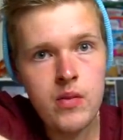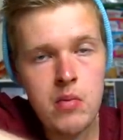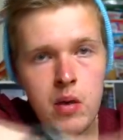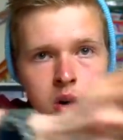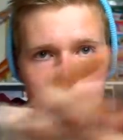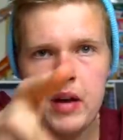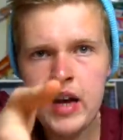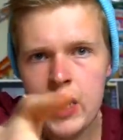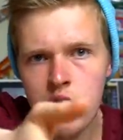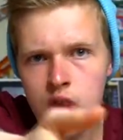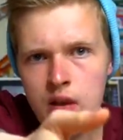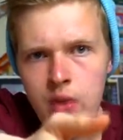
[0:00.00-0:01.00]
But I'm gonna be
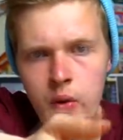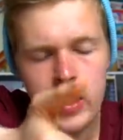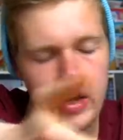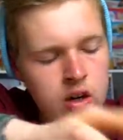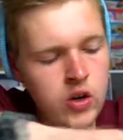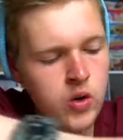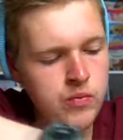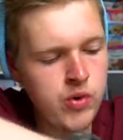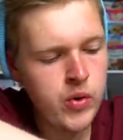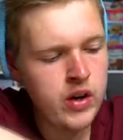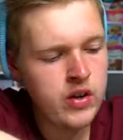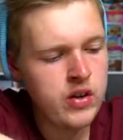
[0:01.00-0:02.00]
kind of reviewing it and going
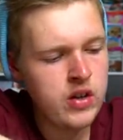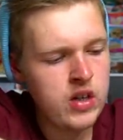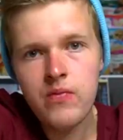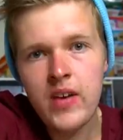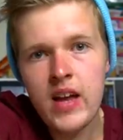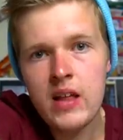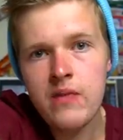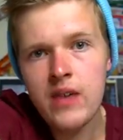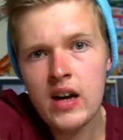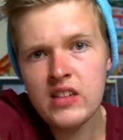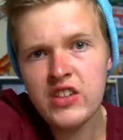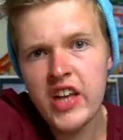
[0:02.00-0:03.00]
through it fairly
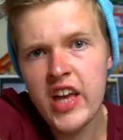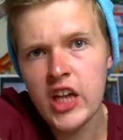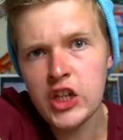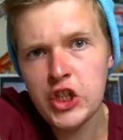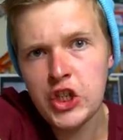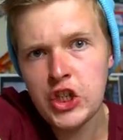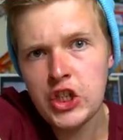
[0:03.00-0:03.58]
fast-ish.